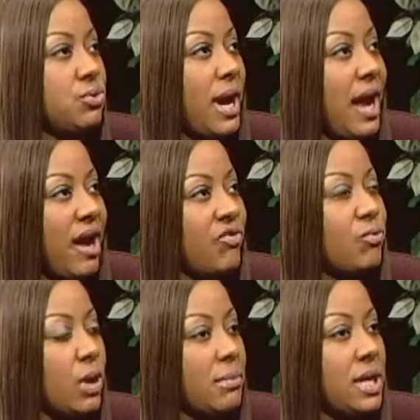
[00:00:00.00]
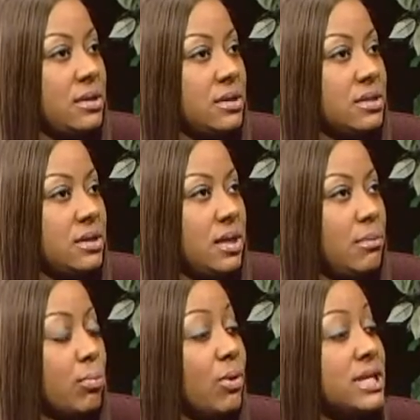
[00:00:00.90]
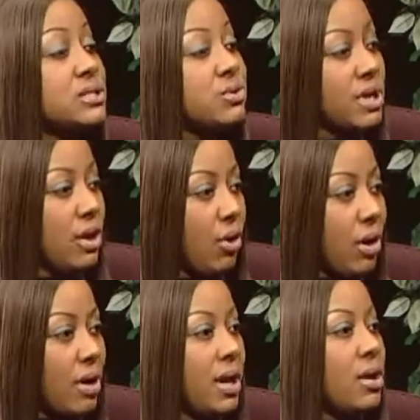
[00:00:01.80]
have women embrace who they are,